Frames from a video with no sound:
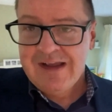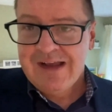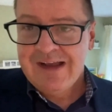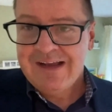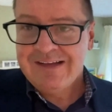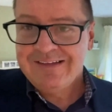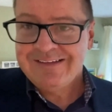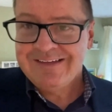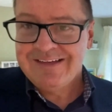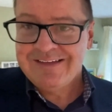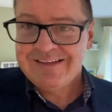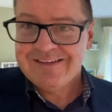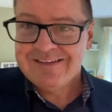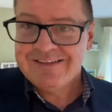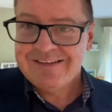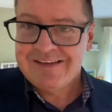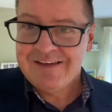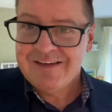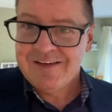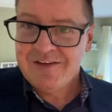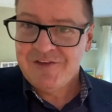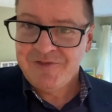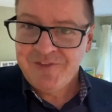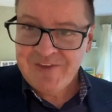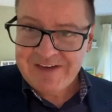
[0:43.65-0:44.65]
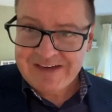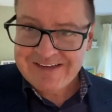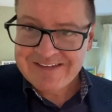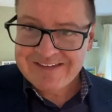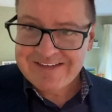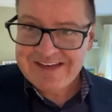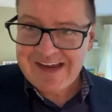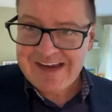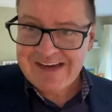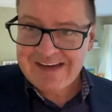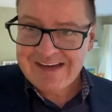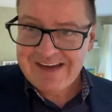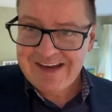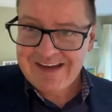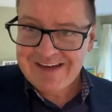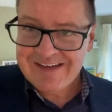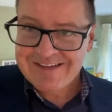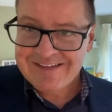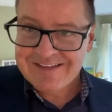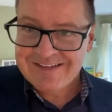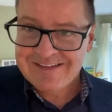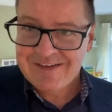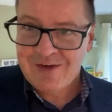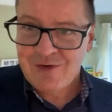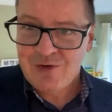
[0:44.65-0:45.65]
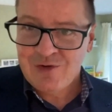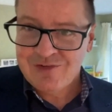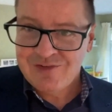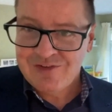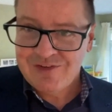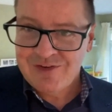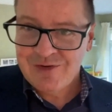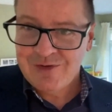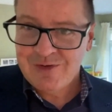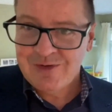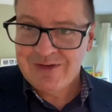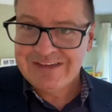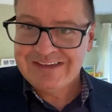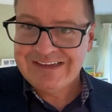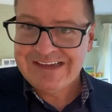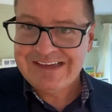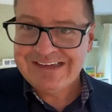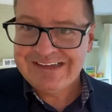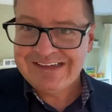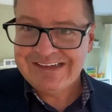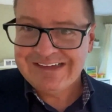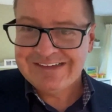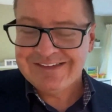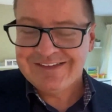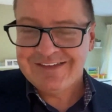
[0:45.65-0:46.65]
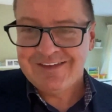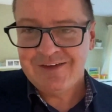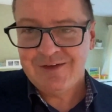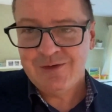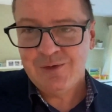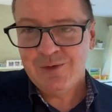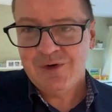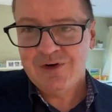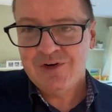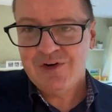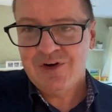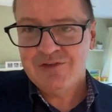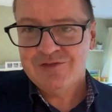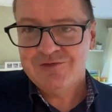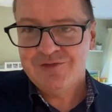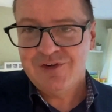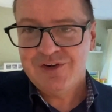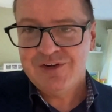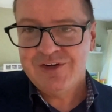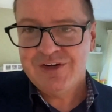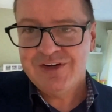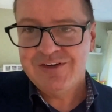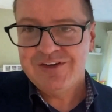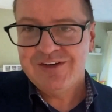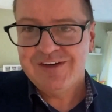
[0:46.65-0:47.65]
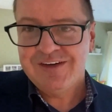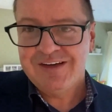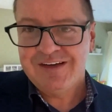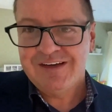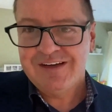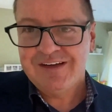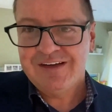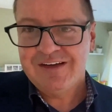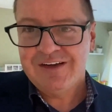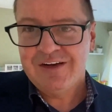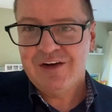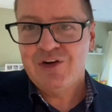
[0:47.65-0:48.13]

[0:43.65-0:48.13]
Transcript: and there's a fixed staircase also leading to a converted uh,